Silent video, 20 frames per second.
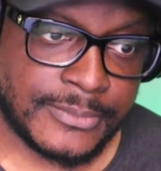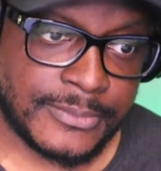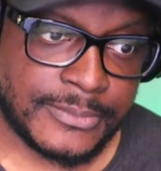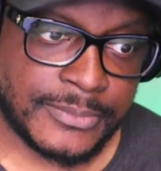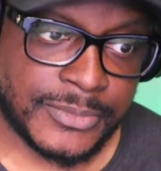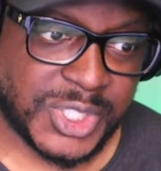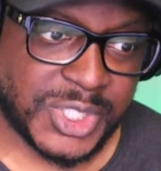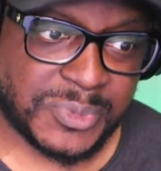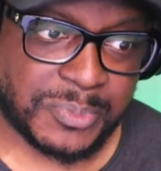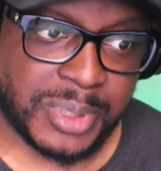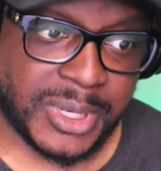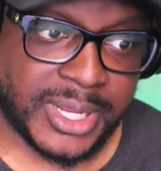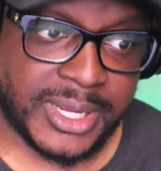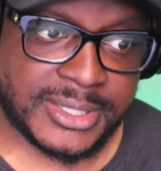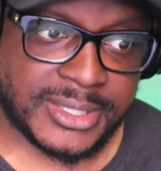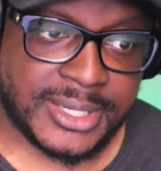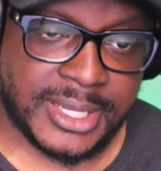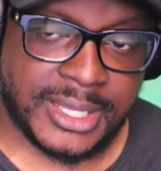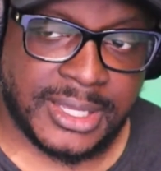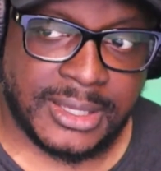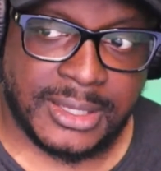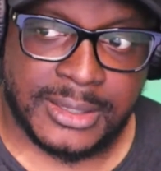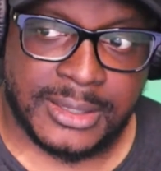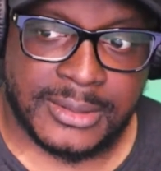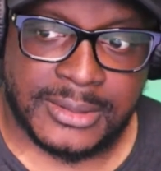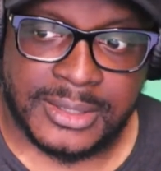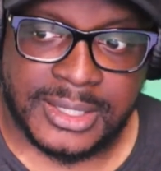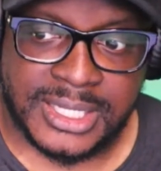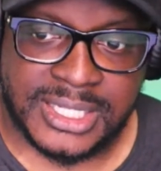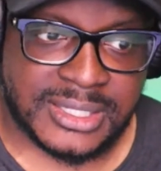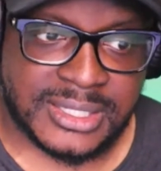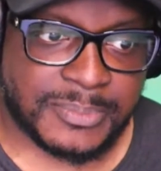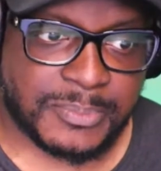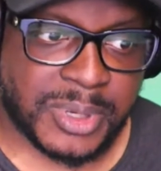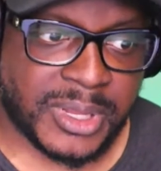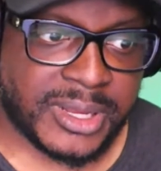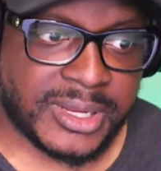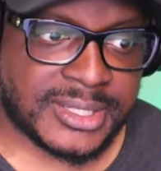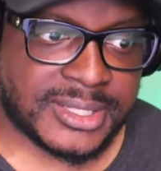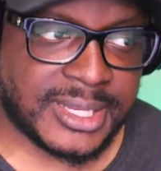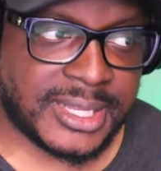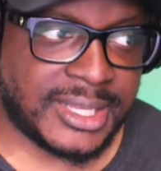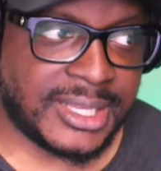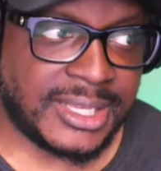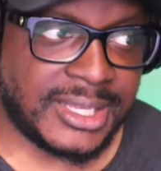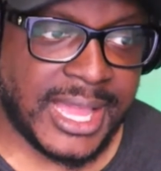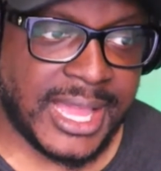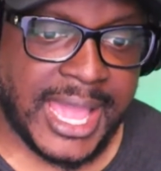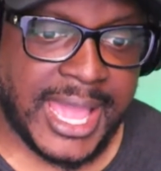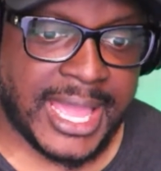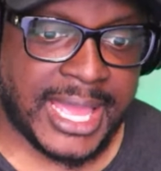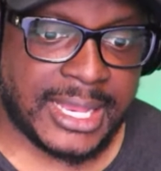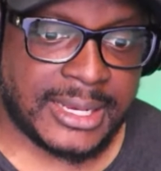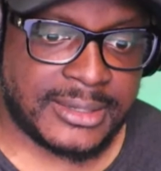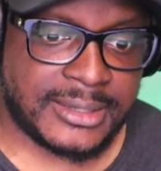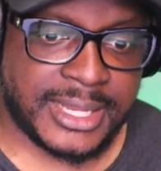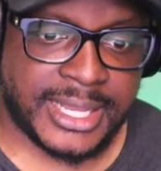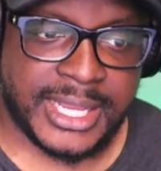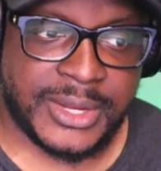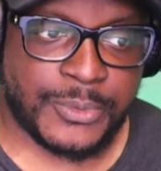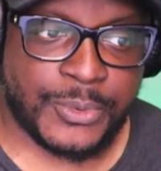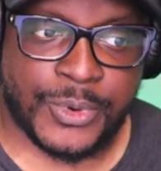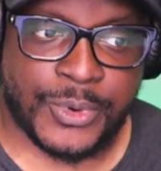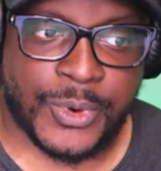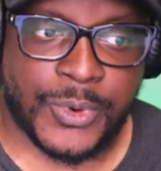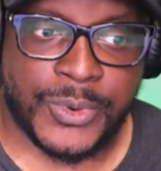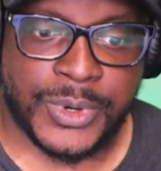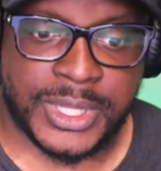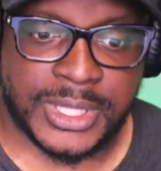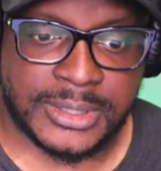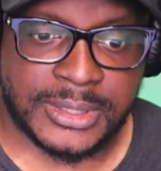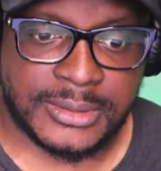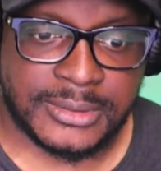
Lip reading: It's players that he got, that he recruited.